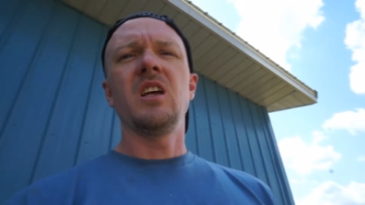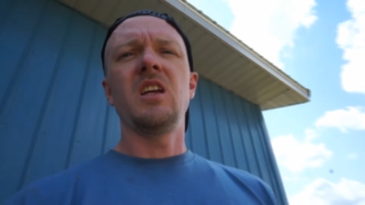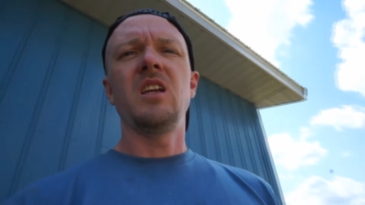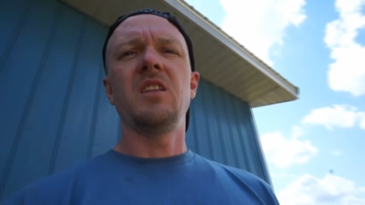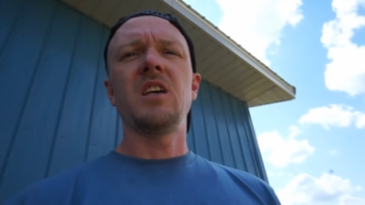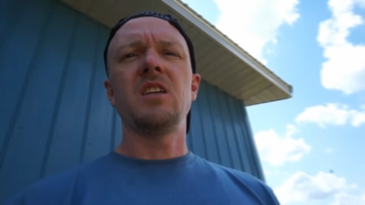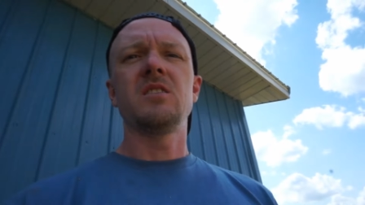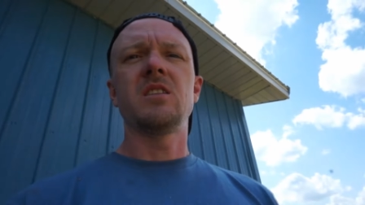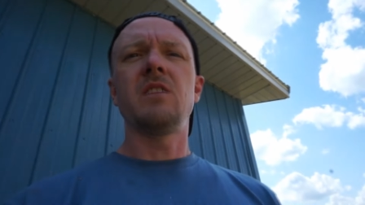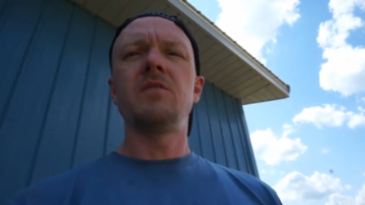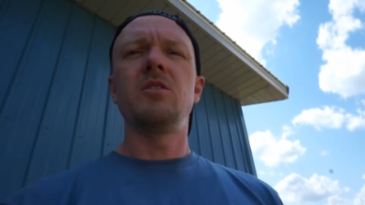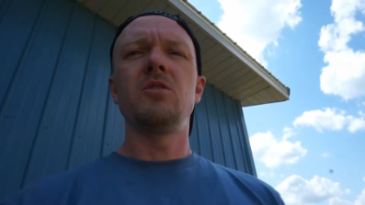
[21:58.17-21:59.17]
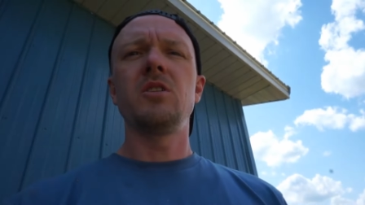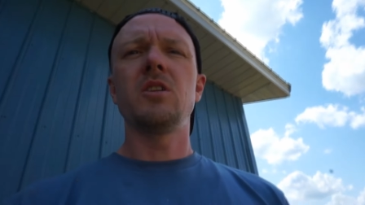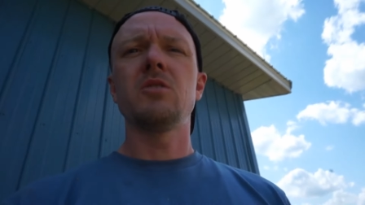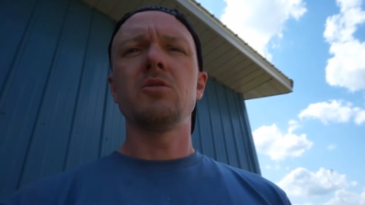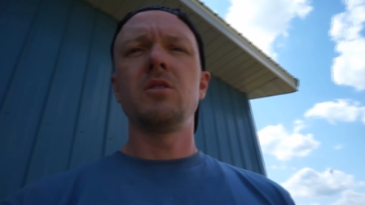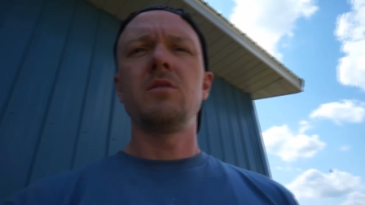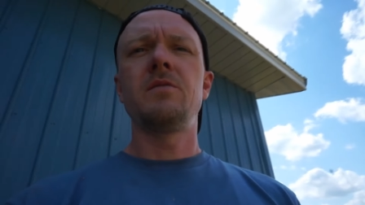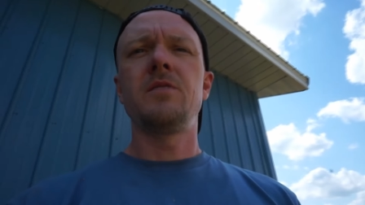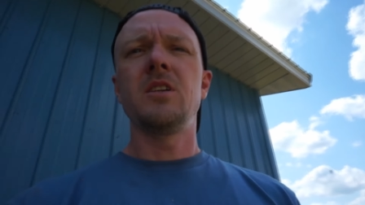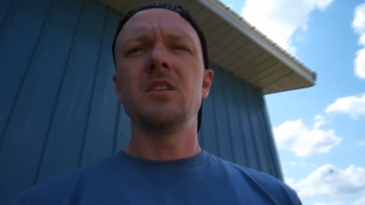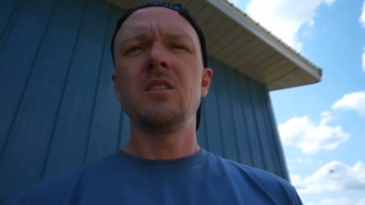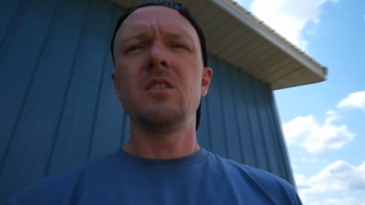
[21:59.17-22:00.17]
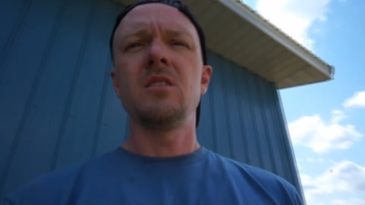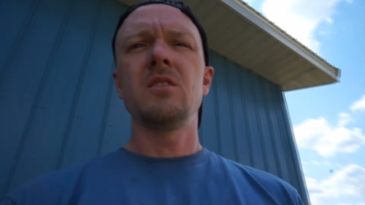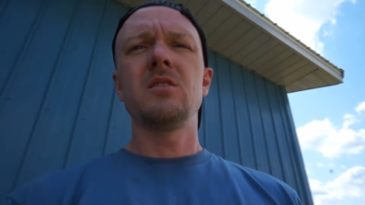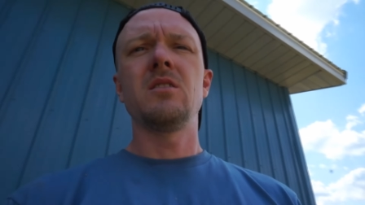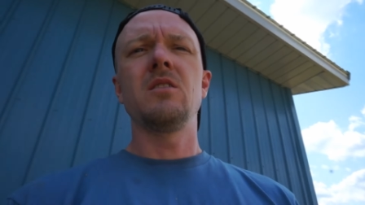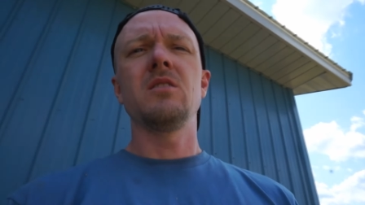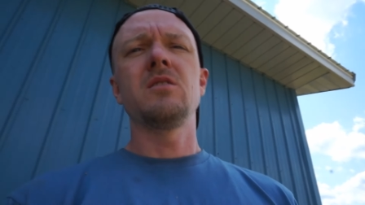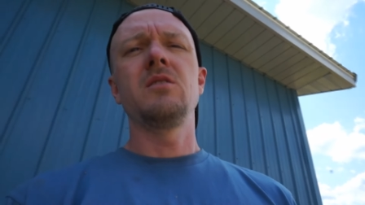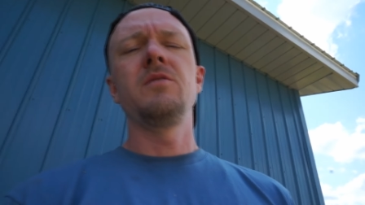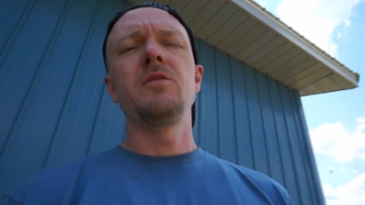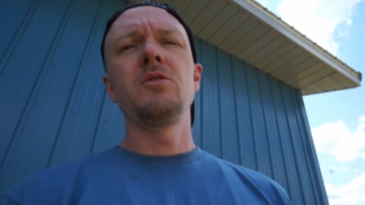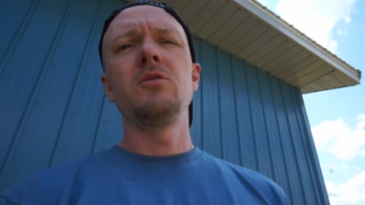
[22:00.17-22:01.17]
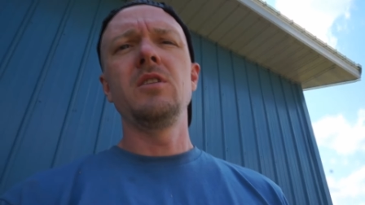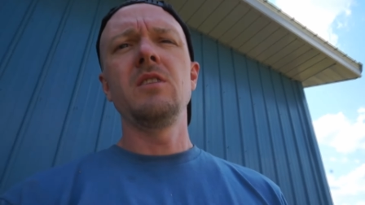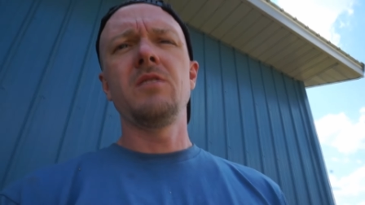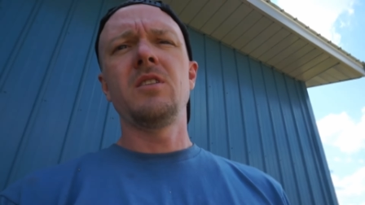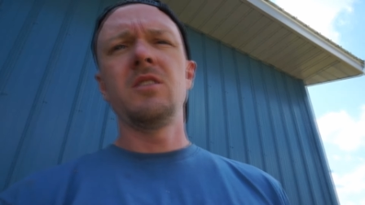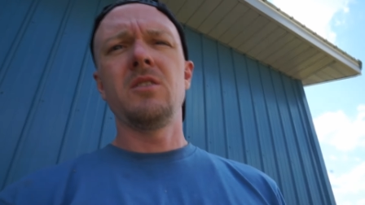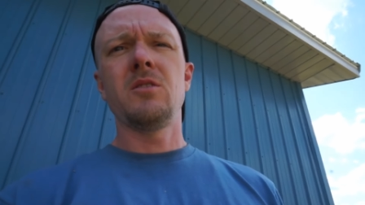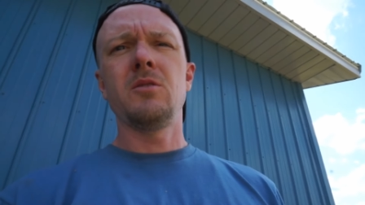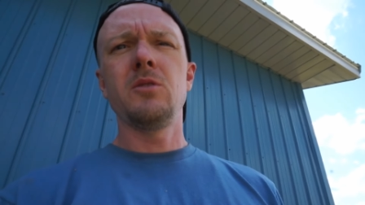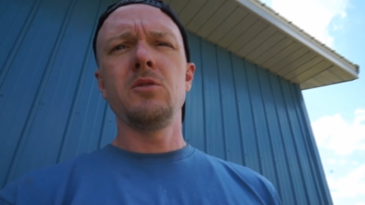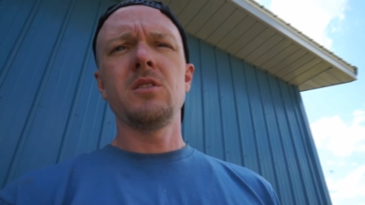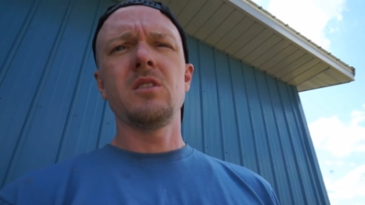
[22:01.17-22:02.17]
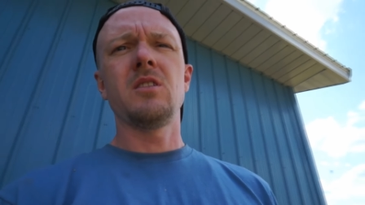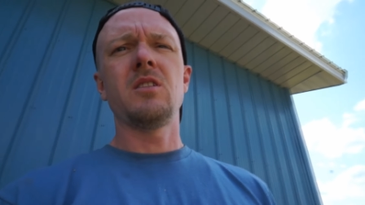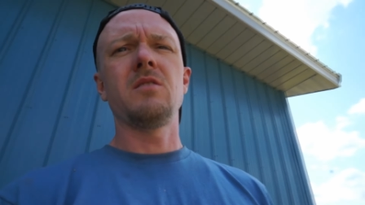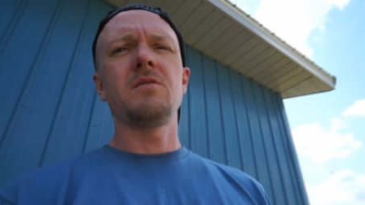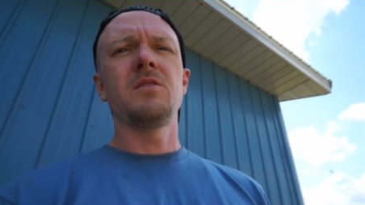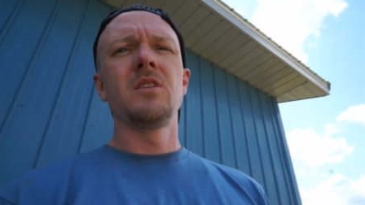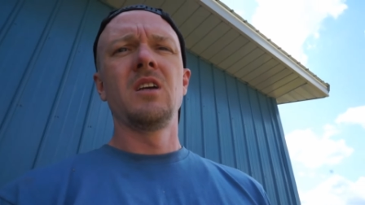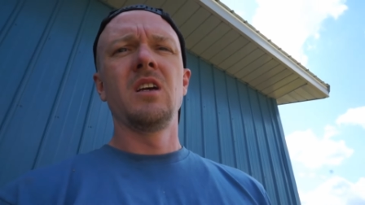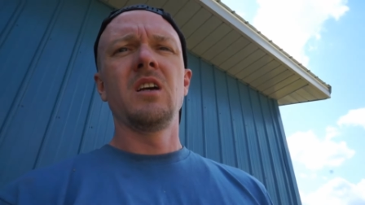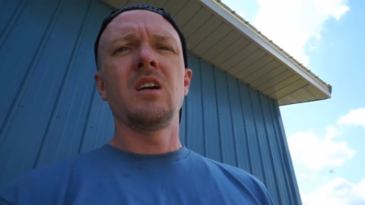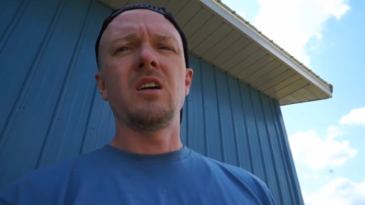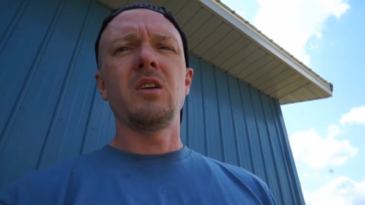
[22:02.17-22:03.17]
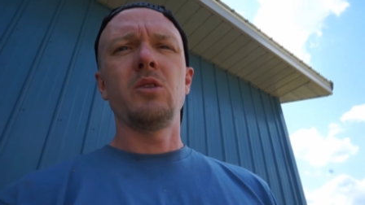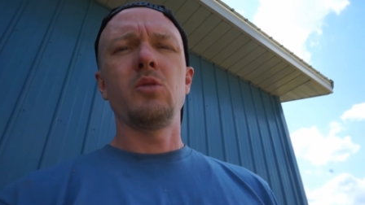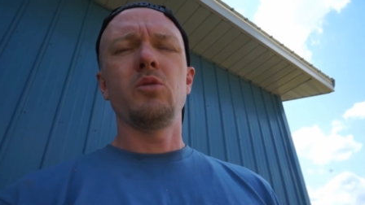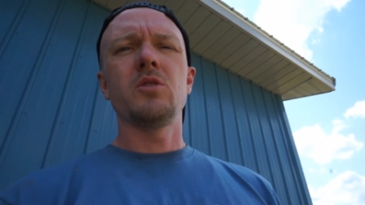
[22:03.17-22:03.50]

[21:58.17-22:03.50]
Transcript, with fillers: And that is definitely a good thing. So if you leave it in there loose enough, uh, it will